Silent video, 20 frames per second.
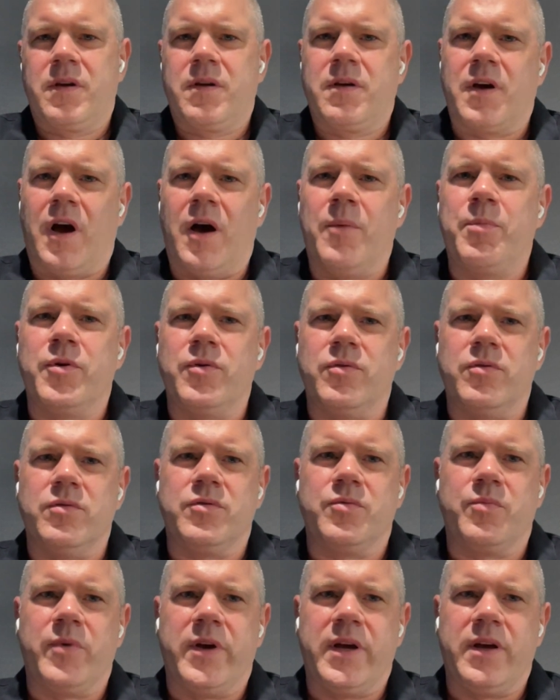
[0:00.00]

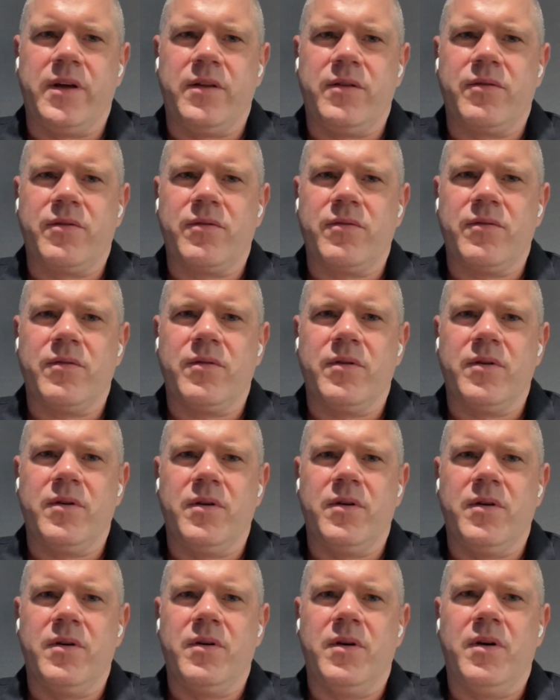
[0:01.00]
coupled with
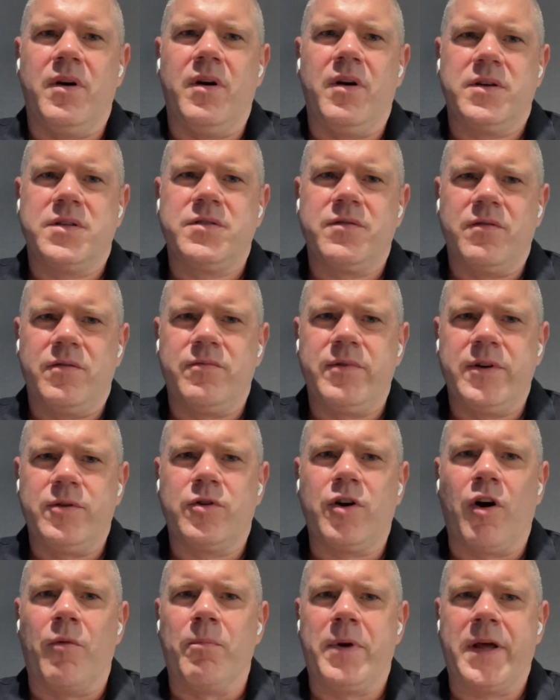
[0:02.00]
a sort of real
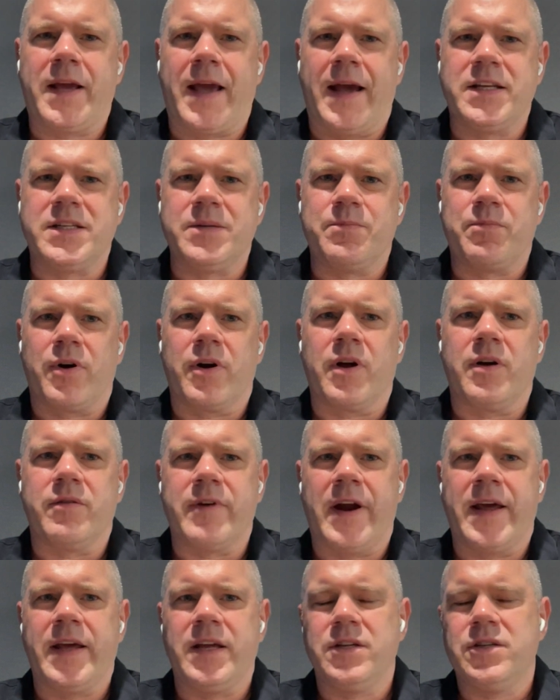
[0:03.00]
complicated product
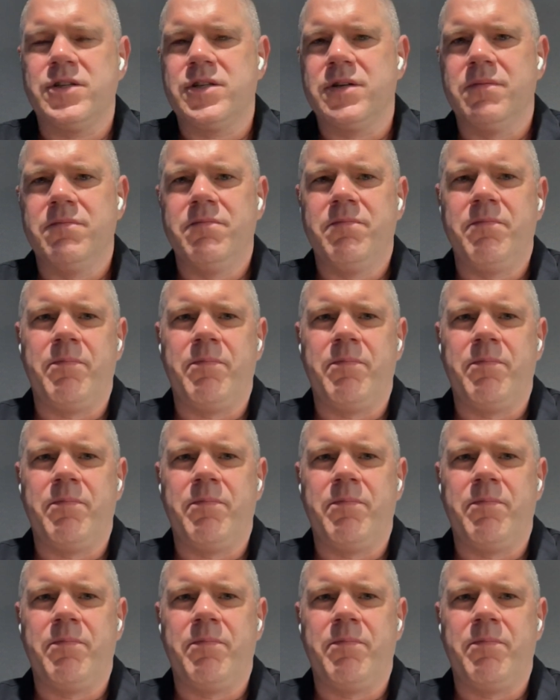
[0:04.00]
range,